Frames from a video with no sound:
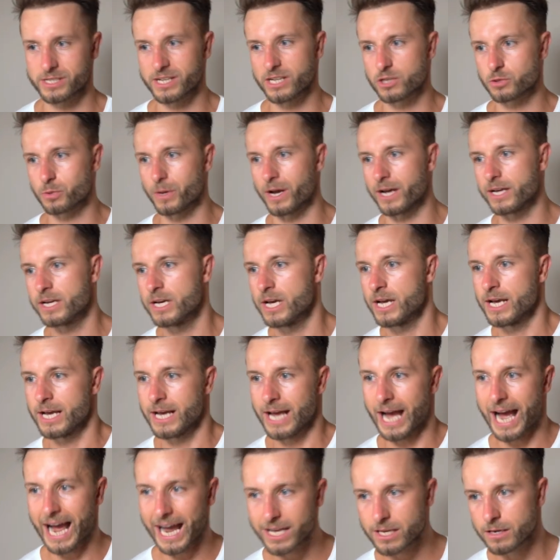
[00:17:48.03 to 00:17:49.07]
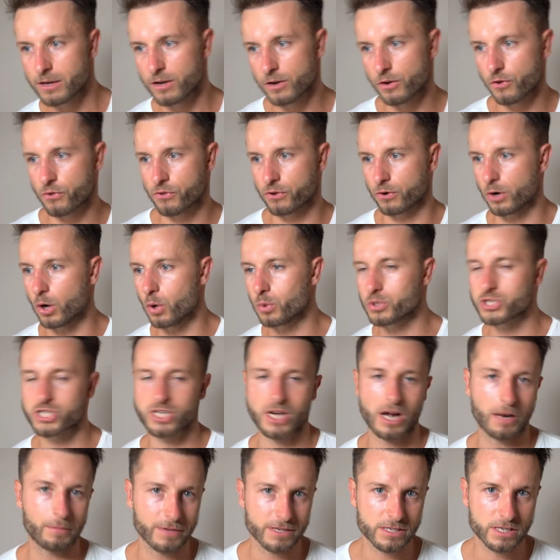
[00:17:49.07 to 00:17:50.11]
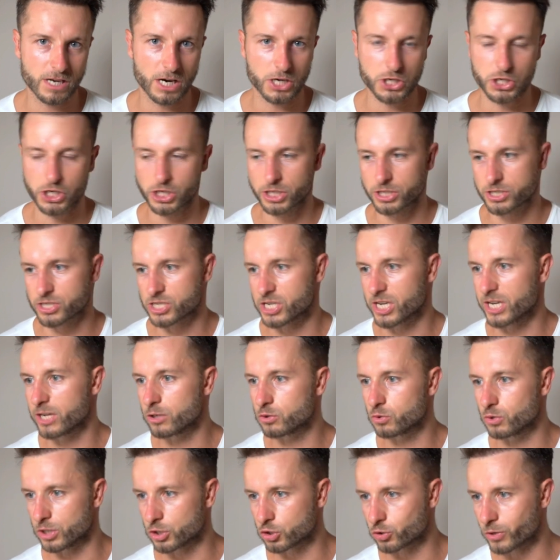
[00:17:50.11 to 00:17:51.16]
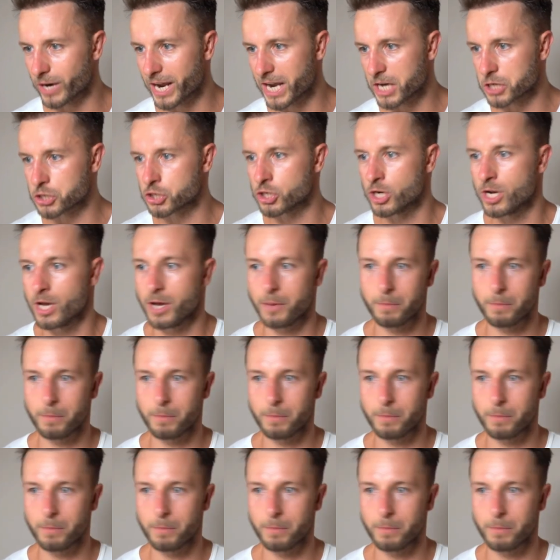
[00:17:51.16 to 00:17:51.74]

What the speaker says: That's why I throw scalp massages into the trash.